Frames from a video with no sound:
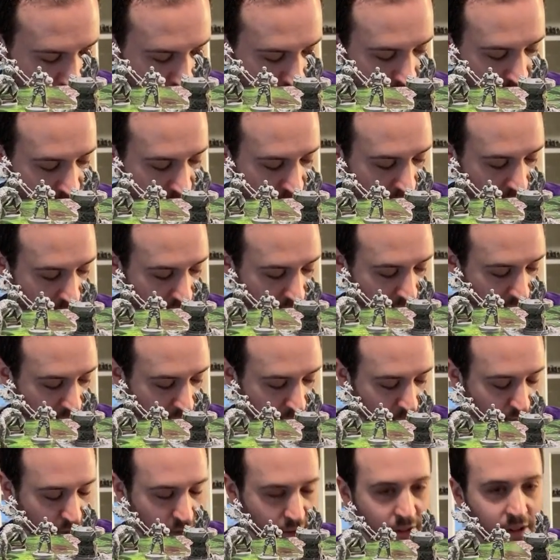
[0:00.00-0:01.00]
the
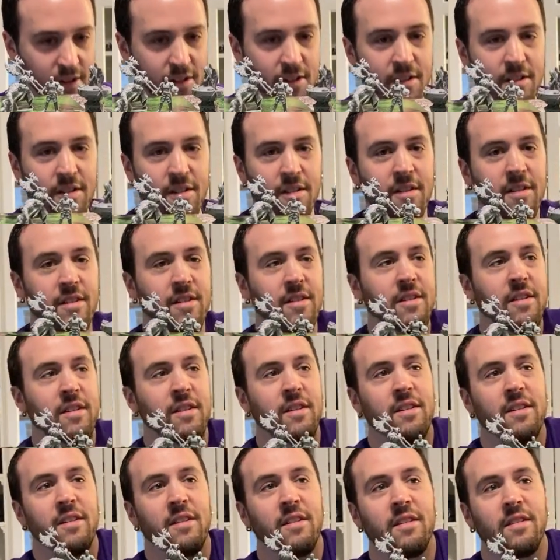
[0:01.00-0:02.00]
little
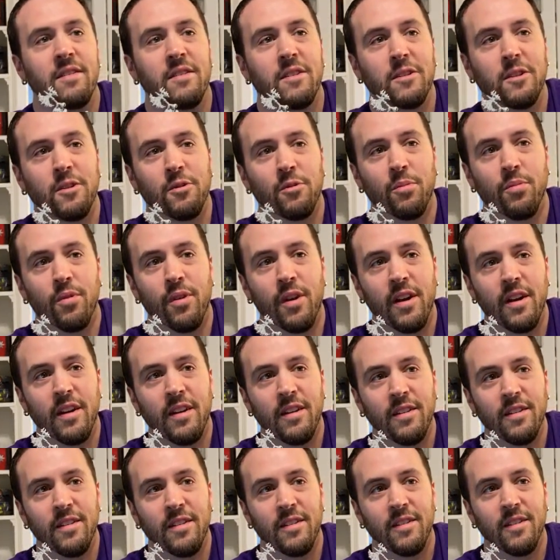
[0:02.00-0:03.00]

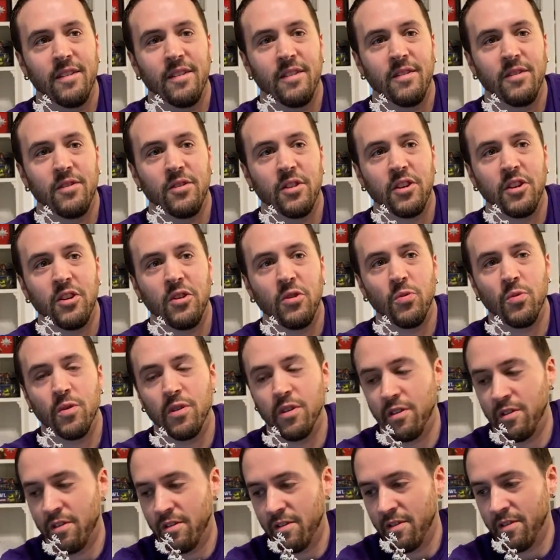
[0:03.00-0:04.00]
Bray, the cute
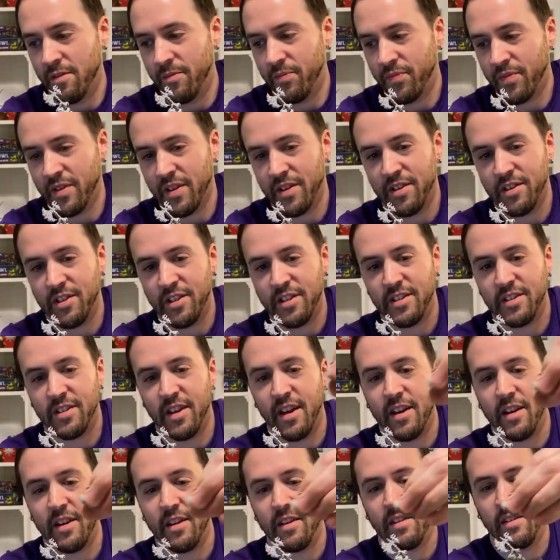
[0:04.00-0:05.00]
one. She's
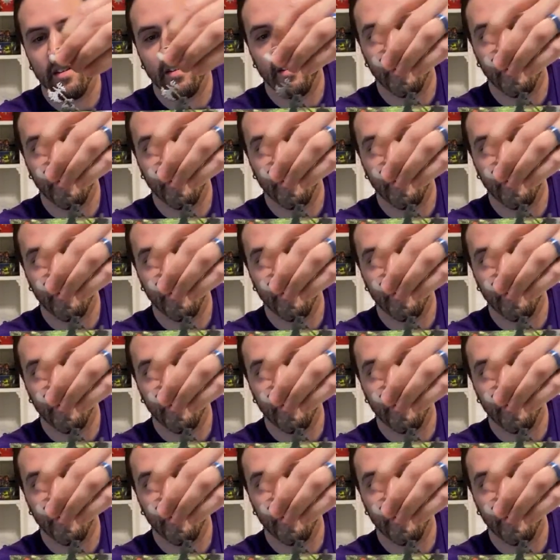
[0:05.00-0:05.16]
tiny.